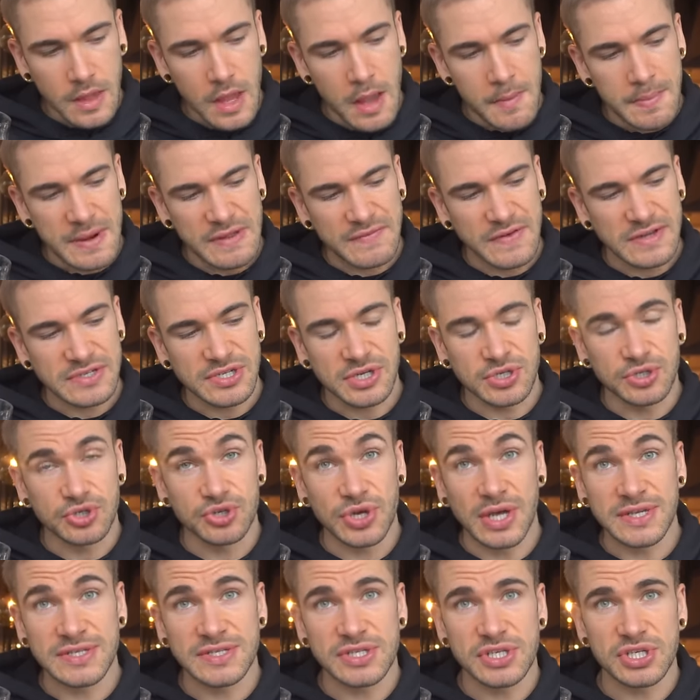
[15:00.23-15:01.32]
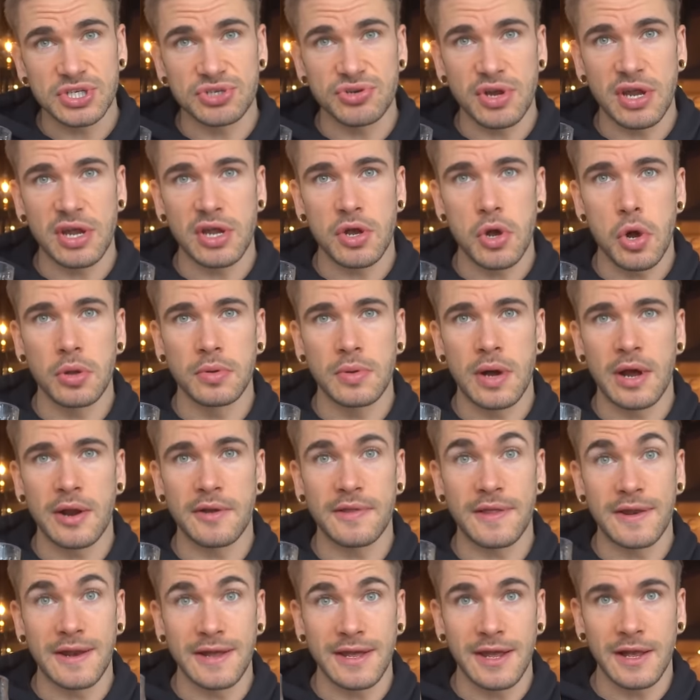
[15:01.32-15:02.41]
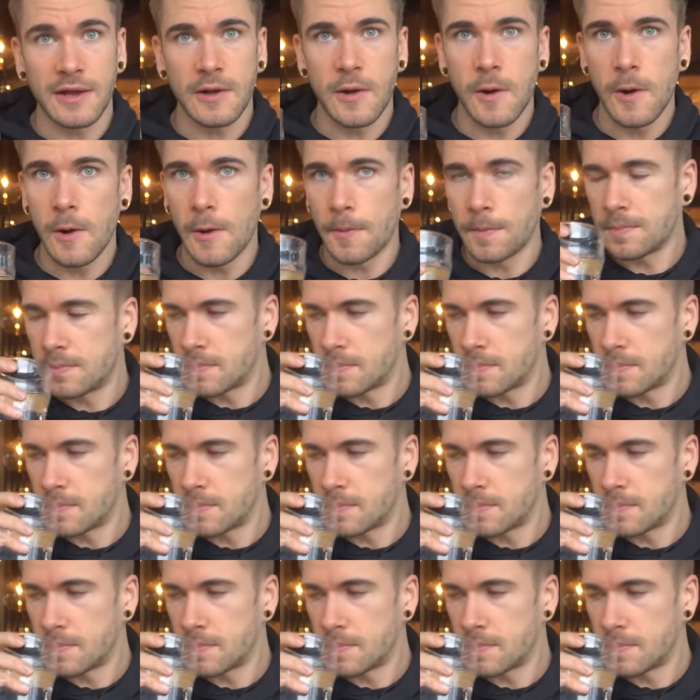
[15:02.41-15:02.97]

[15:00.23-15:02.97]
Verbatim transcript: but if I drink just a straight cold water, then I get cold.